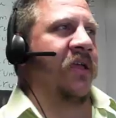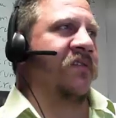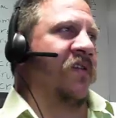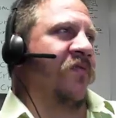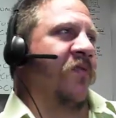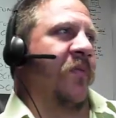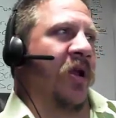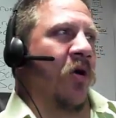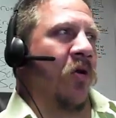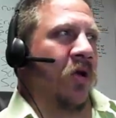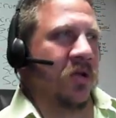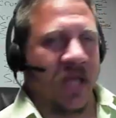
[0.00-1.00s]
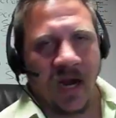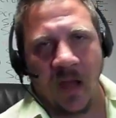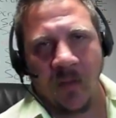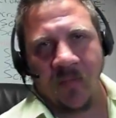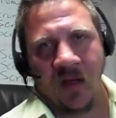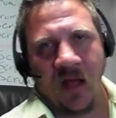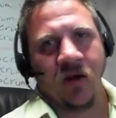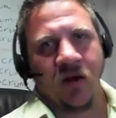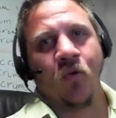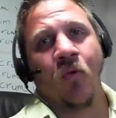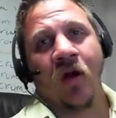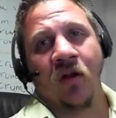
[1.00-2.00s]
it easy for me to go look that up. I
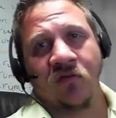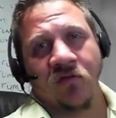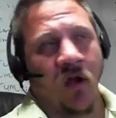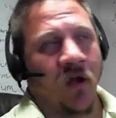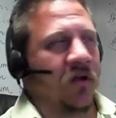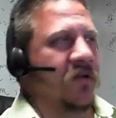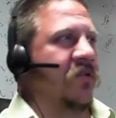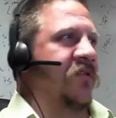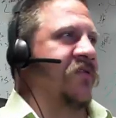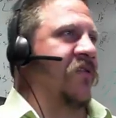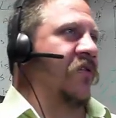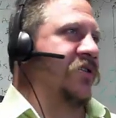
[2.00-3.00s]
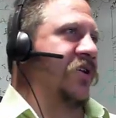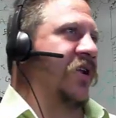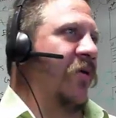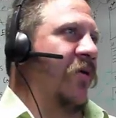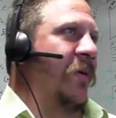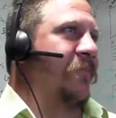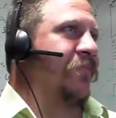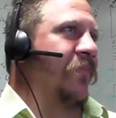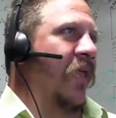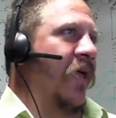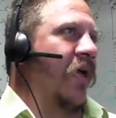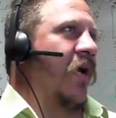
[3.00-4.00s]
knew where to start the search anyway.
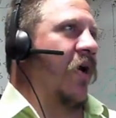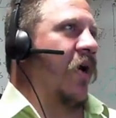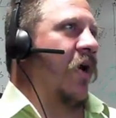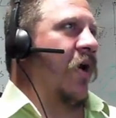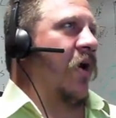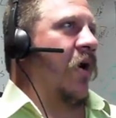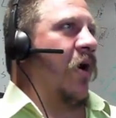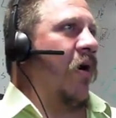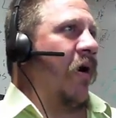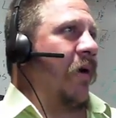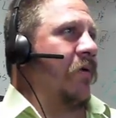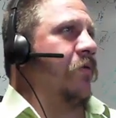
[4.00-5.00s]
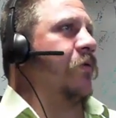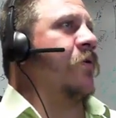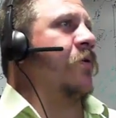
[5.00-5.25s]
All right.